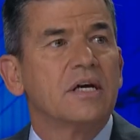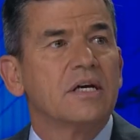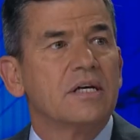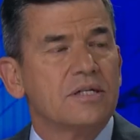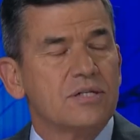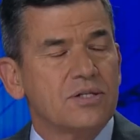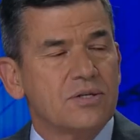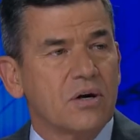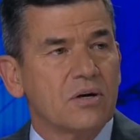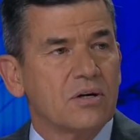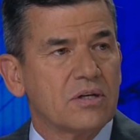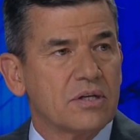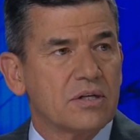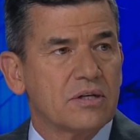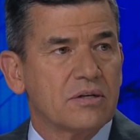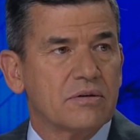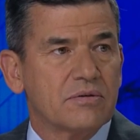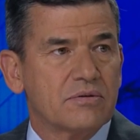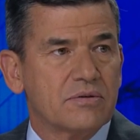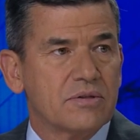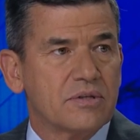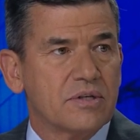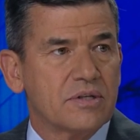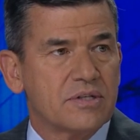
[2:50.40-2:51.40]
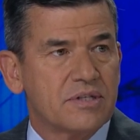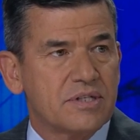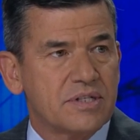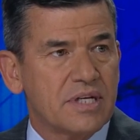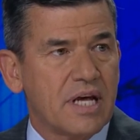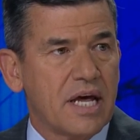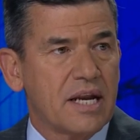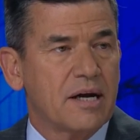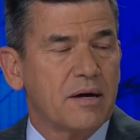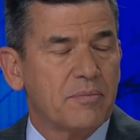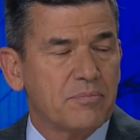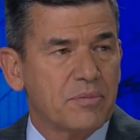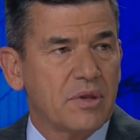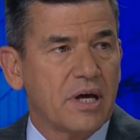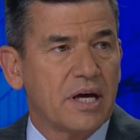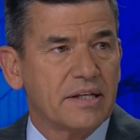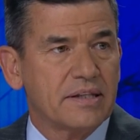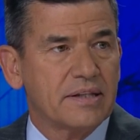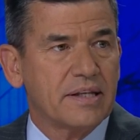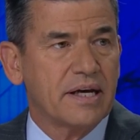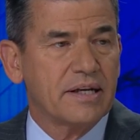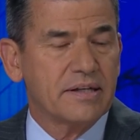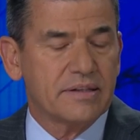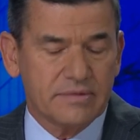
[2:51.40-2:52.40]
start to, to set up that,
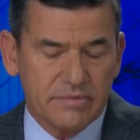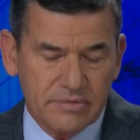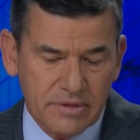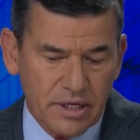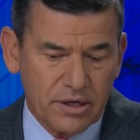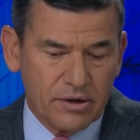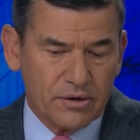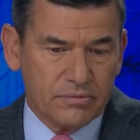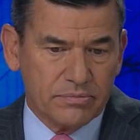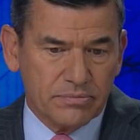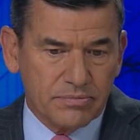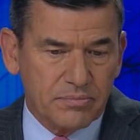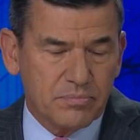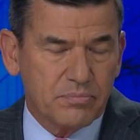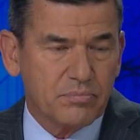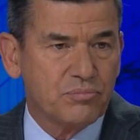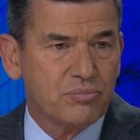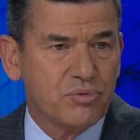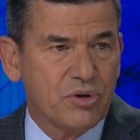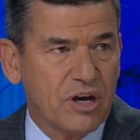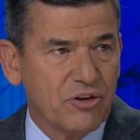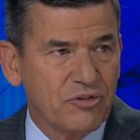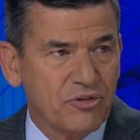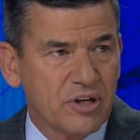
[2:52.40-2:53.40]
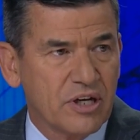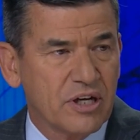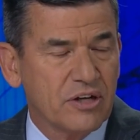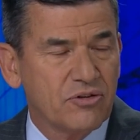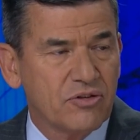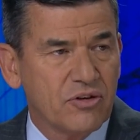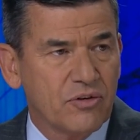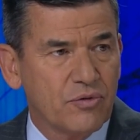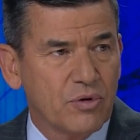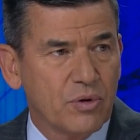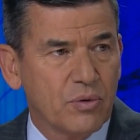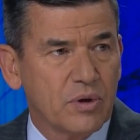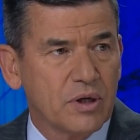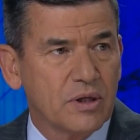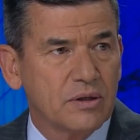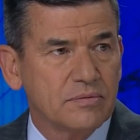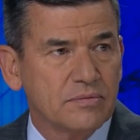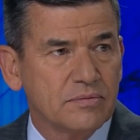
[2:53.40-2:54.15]
that, you know, precedence, if you will?